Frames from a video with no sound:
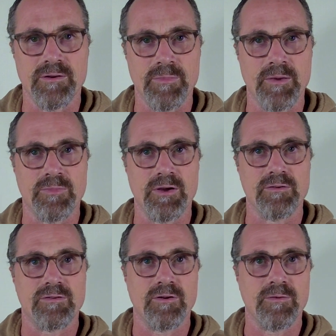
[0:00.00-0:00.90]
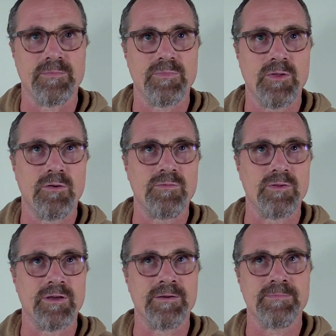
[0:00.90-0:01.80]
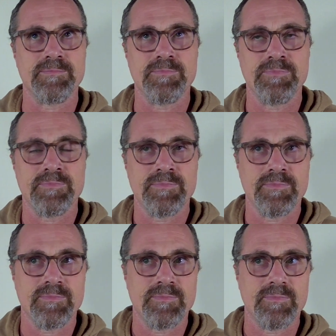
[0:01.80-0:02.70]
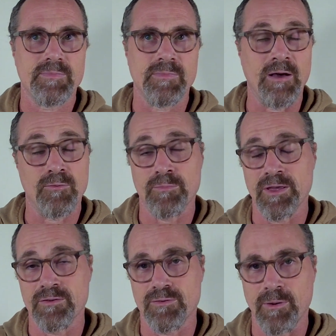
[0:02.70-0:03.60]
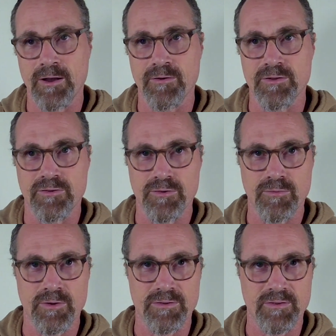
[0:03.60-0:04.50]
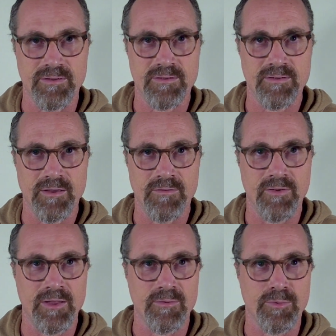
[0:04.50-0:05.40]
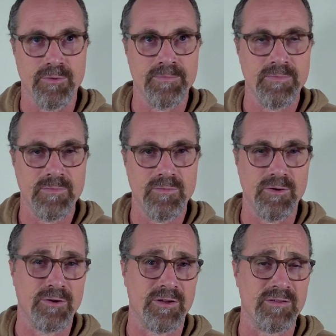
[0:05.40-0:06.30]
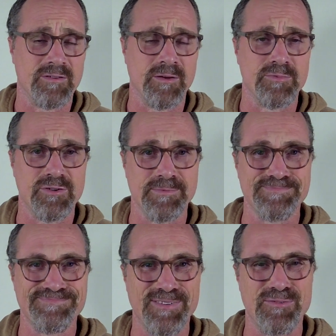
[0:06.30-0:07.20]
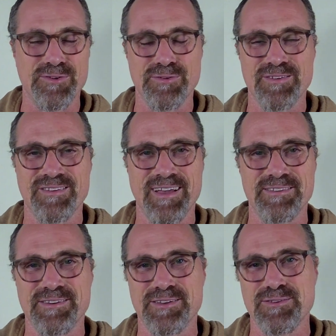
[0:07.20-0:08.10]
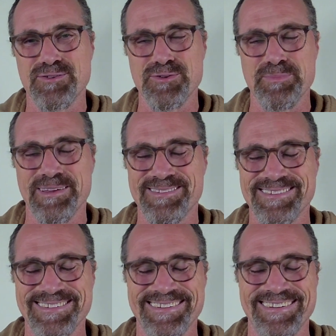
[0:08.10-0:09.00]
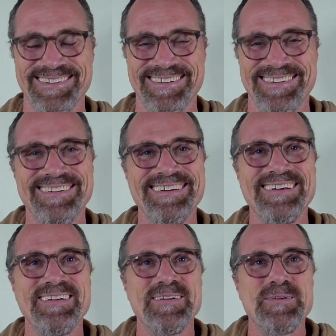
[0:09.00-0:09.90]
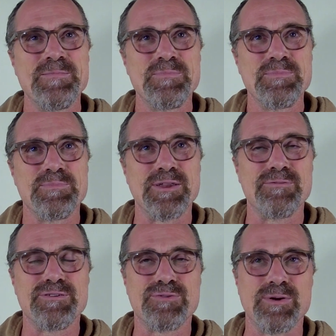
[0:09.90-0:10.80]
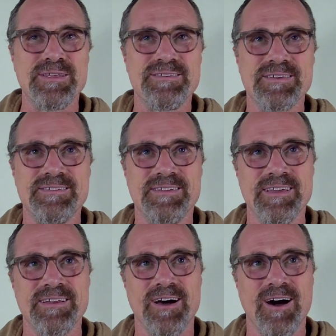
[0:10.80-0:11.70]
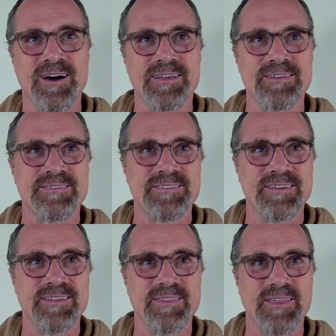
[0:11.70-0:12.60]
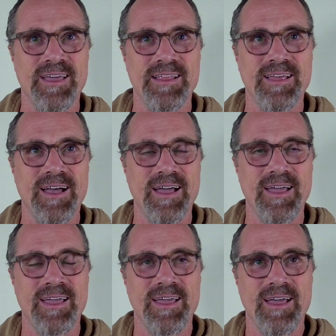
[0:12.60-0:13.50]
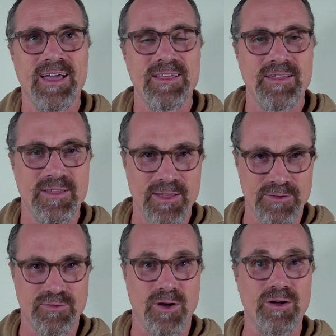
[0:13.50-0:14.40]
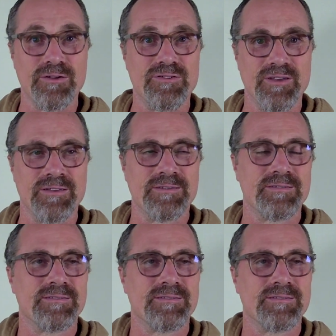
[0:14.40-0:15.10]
going to be up there. So hopefully that will be inspiring to you once it's available for your consumption, if you decide to consume it. But it was 2016, August, that astrology,